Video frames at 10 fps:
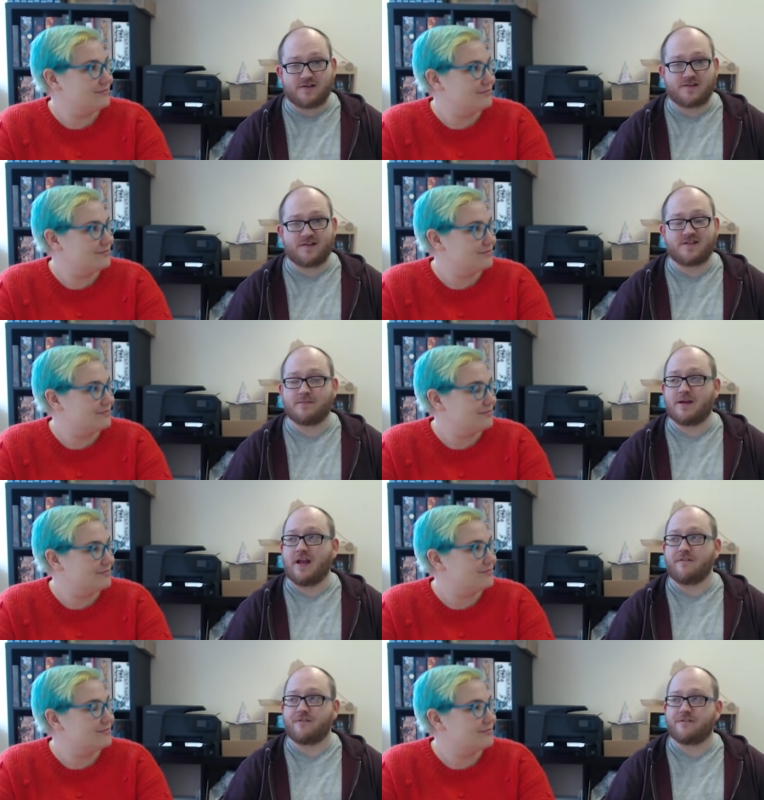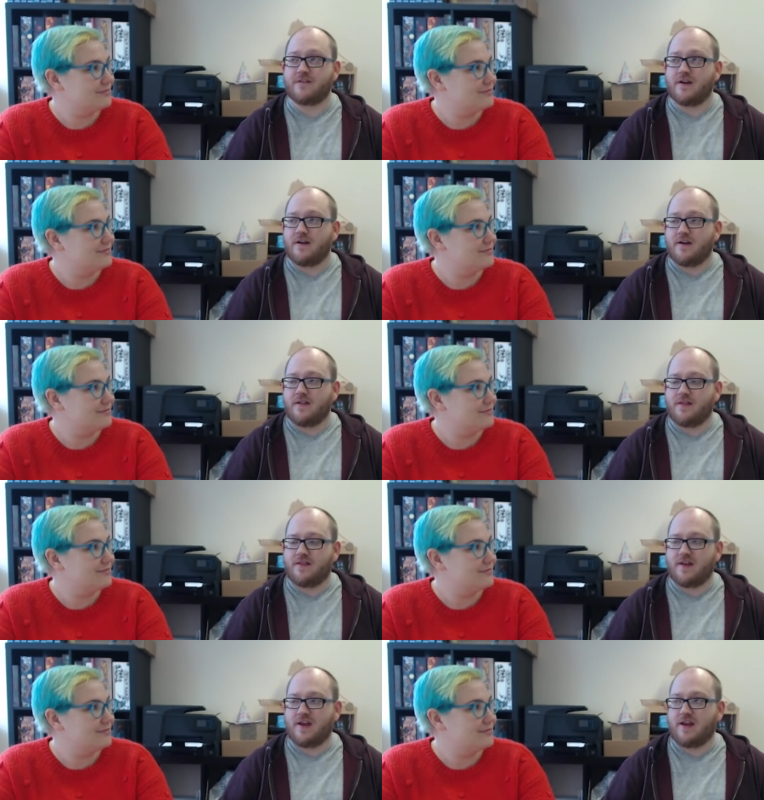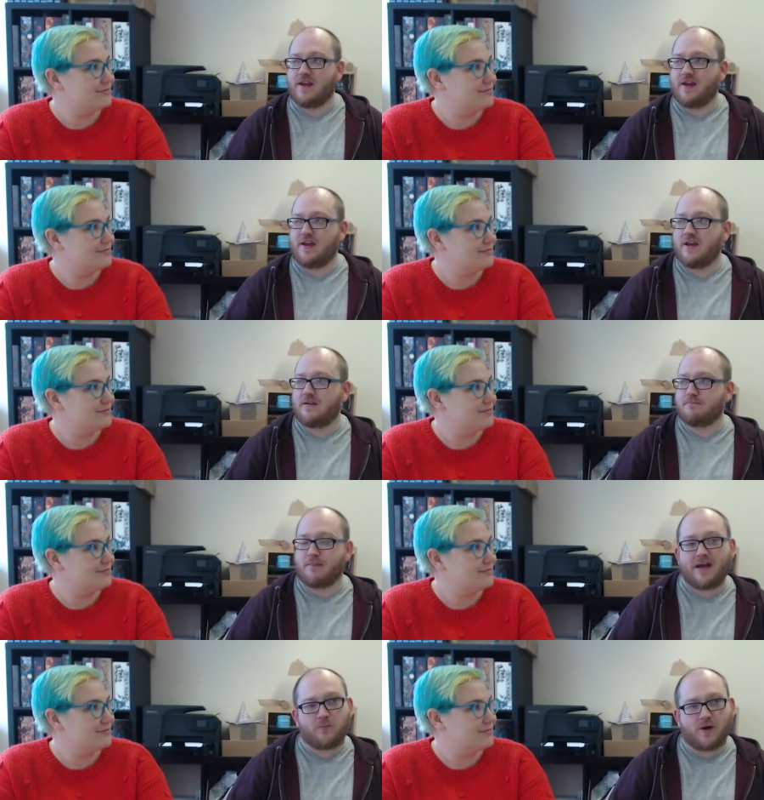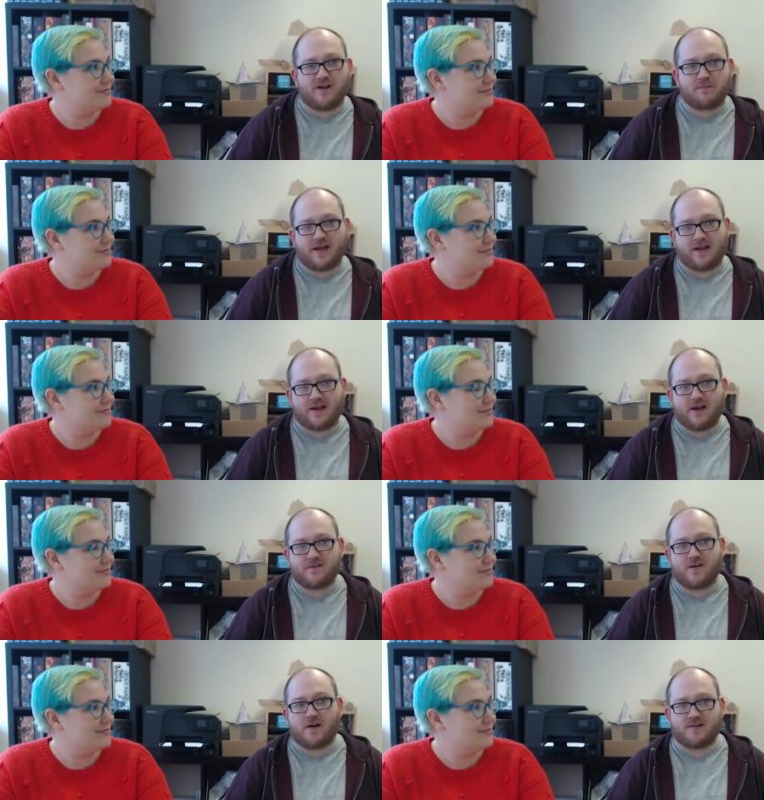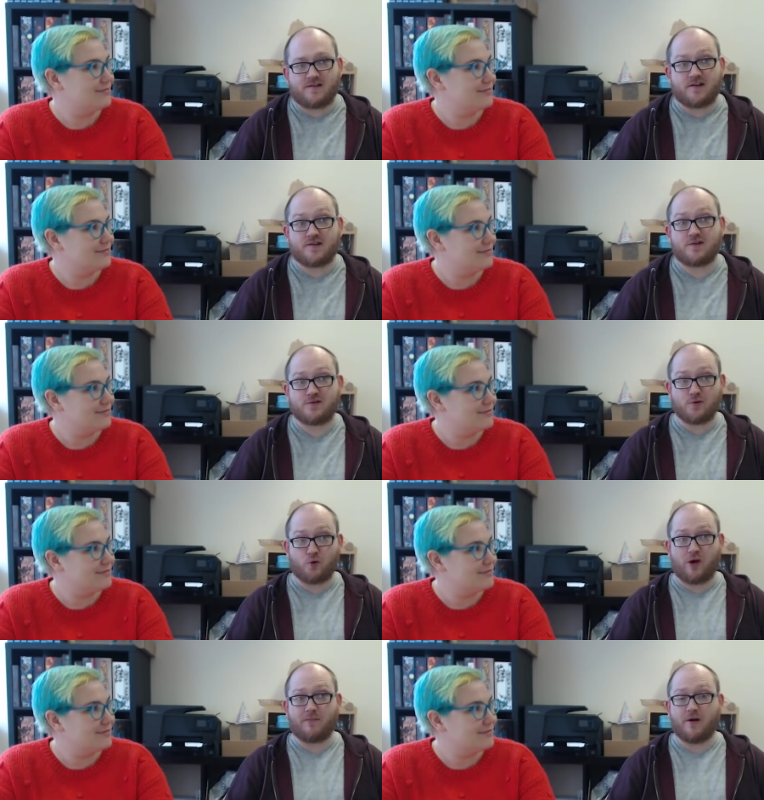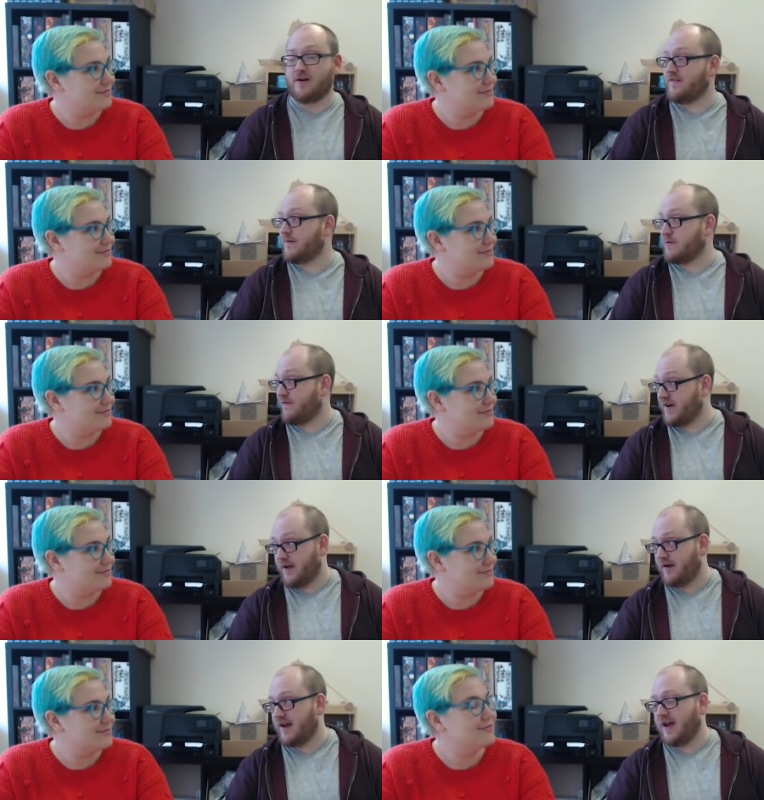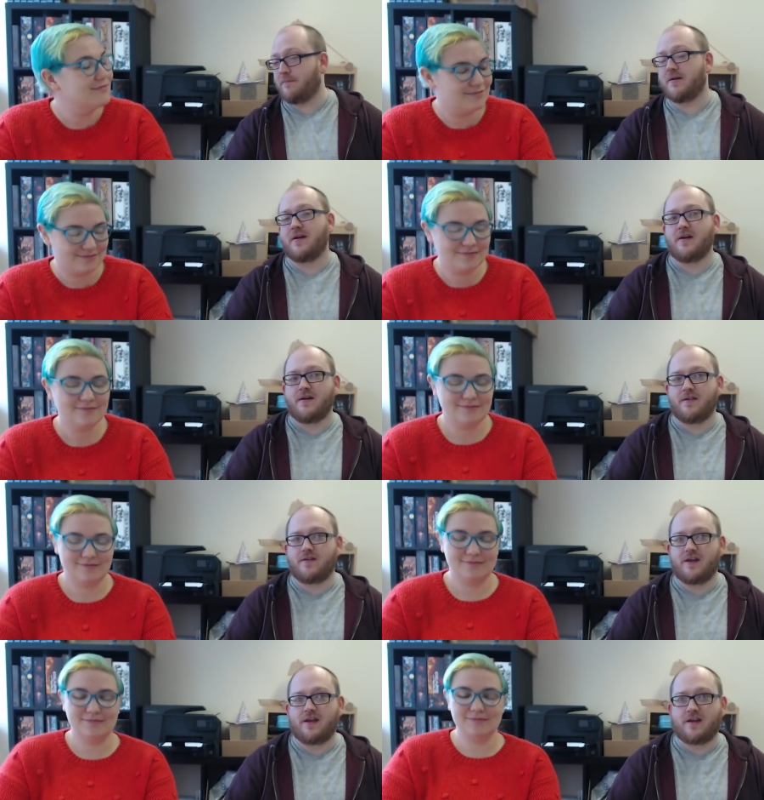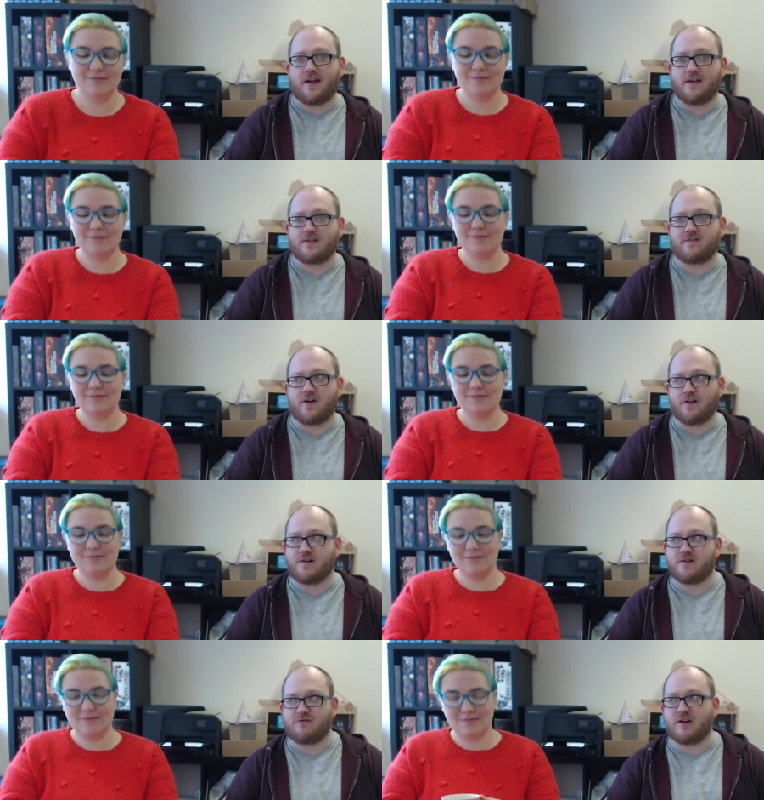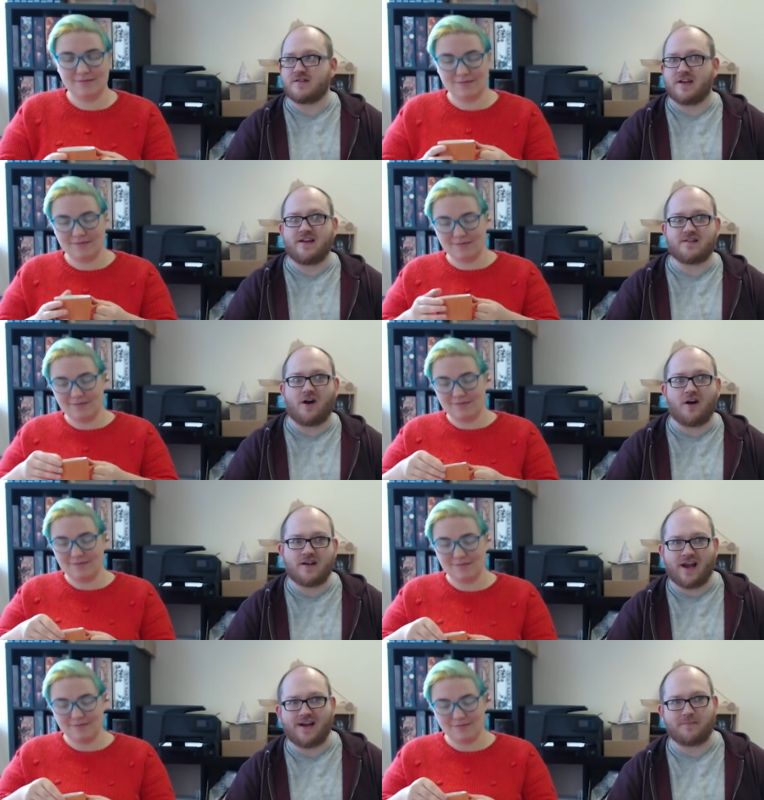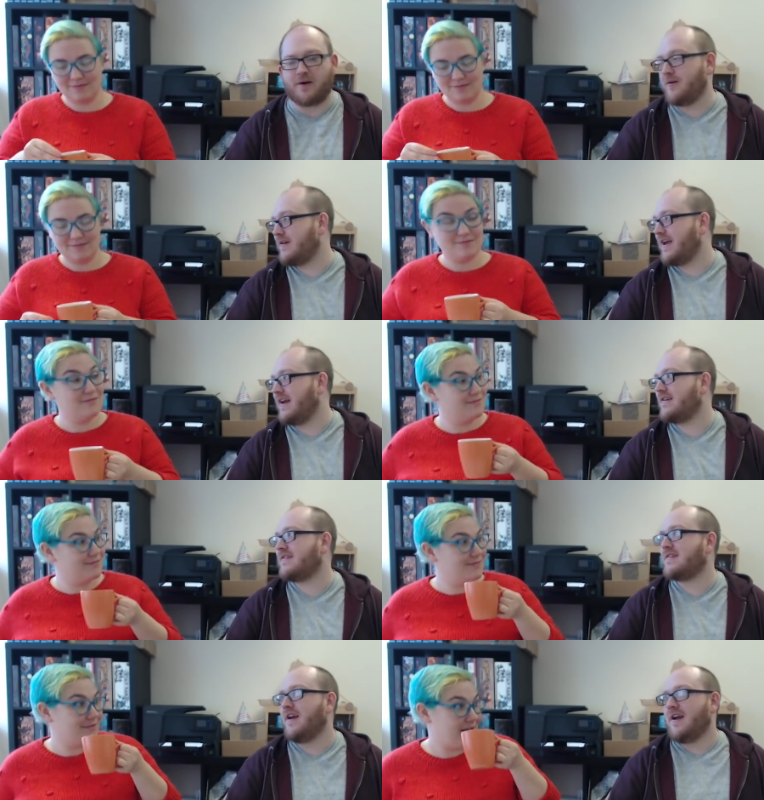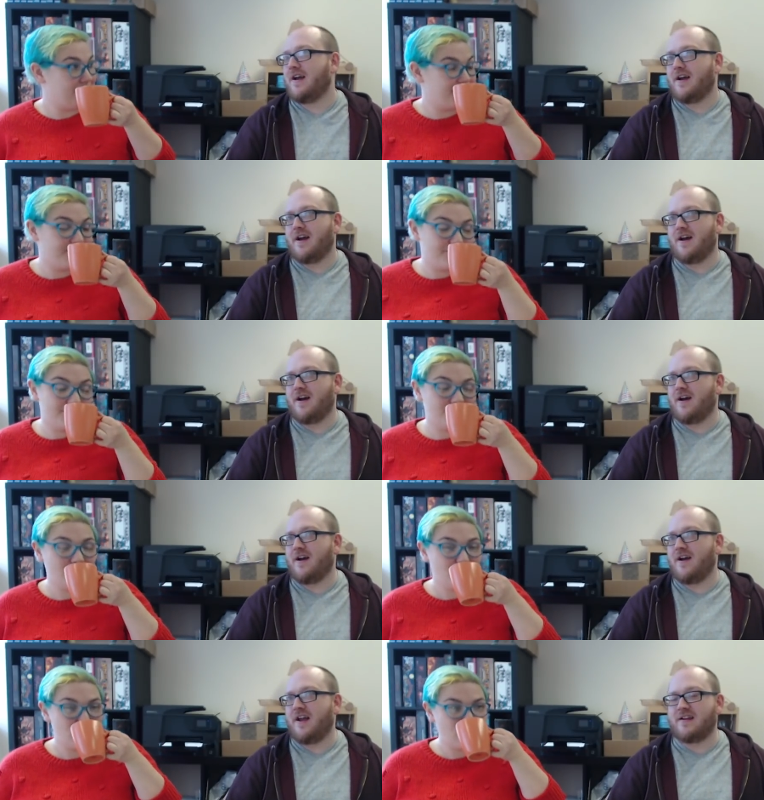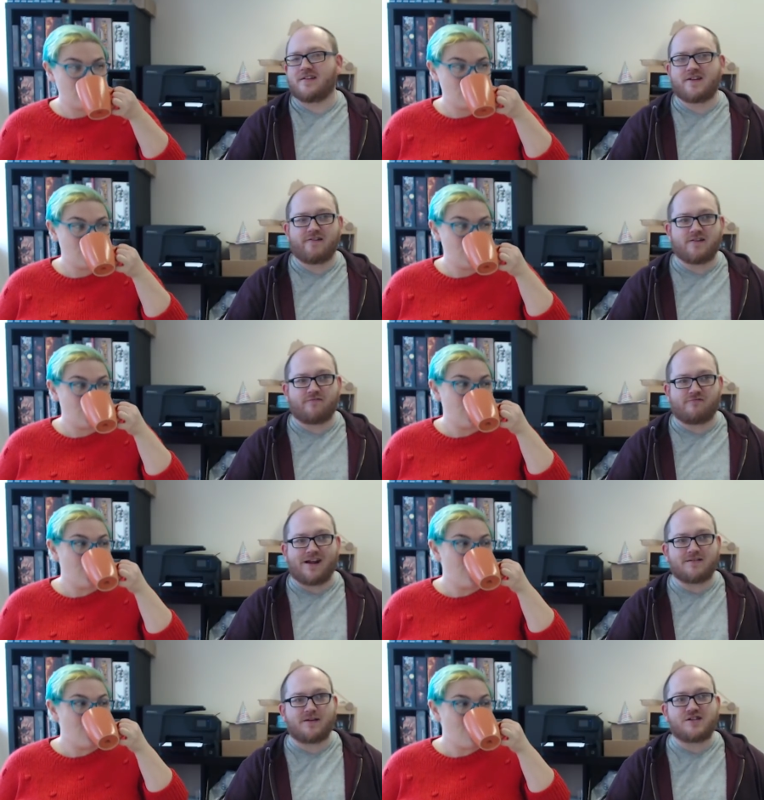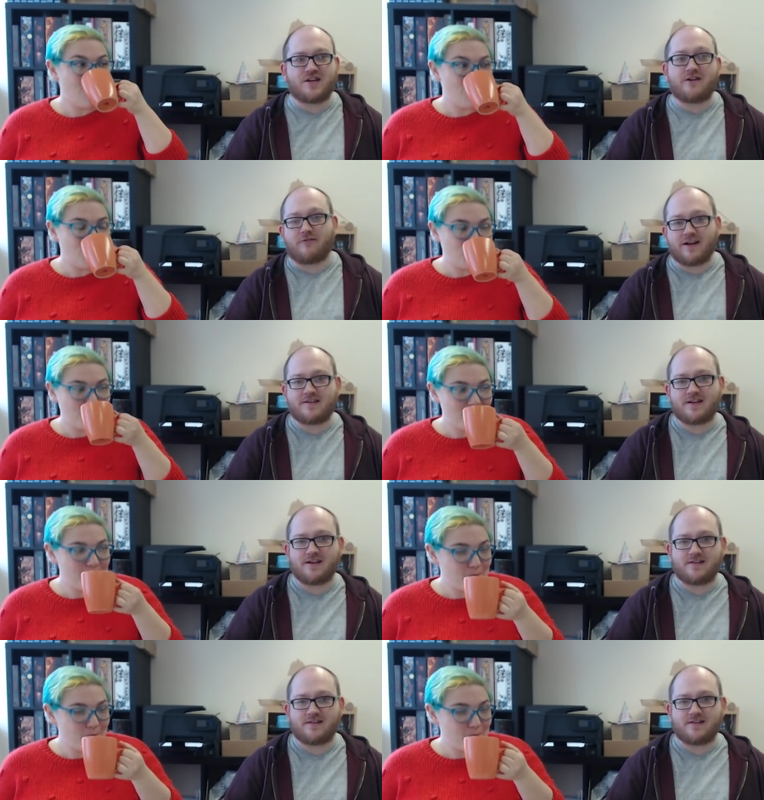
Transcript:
Speaker 1: system. If the main way of playing case files is like a story mode, if it's sort of a video game. The case file constructor is arcade mode. It's yeah. uh, it's a series of randomly generated